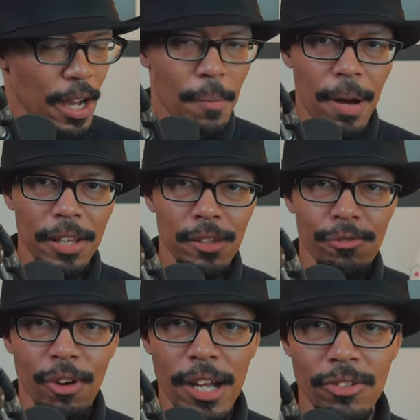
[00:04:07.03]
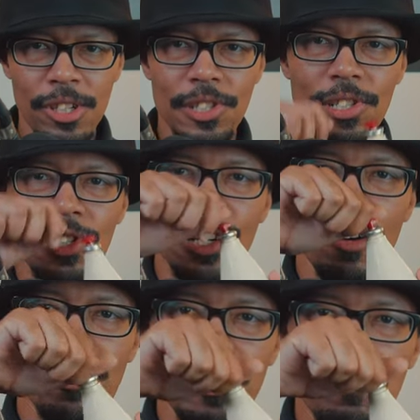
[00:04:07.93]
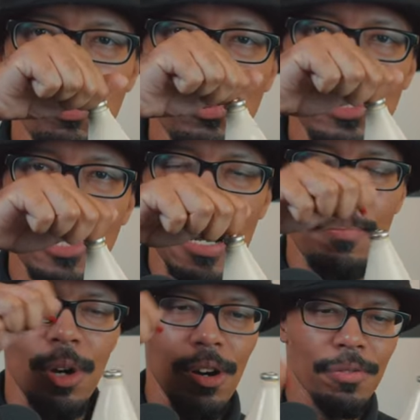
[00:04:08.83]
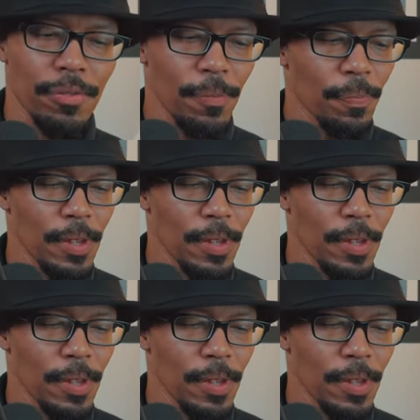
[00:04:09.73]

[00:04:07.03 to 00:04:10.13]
About the fragrance itself, let's pull the top off.